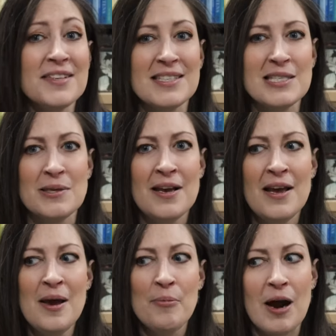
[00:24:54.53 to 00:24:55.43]
This has
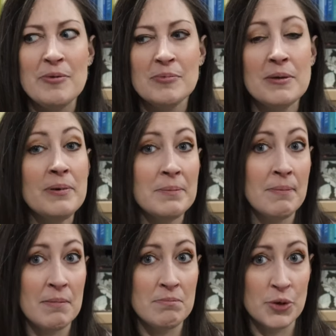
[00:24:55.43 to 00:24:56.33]
probably been
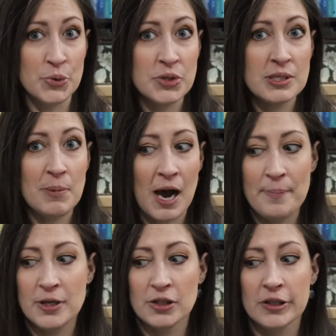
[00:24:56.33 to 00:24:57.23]
my most
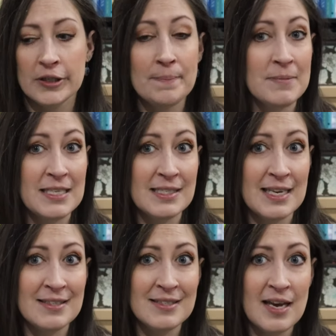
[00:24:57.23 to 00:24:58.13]
popular mini
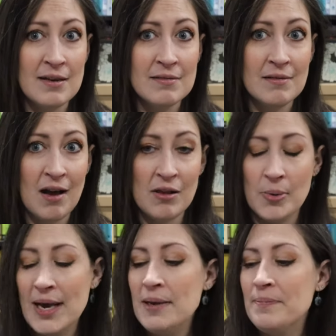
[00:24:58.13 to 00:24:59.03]
skein set
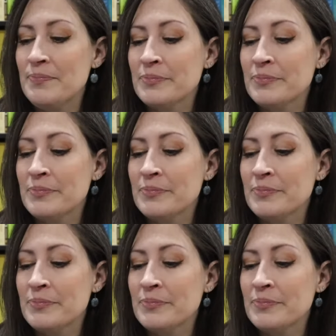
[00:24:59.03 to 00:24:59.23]
colorway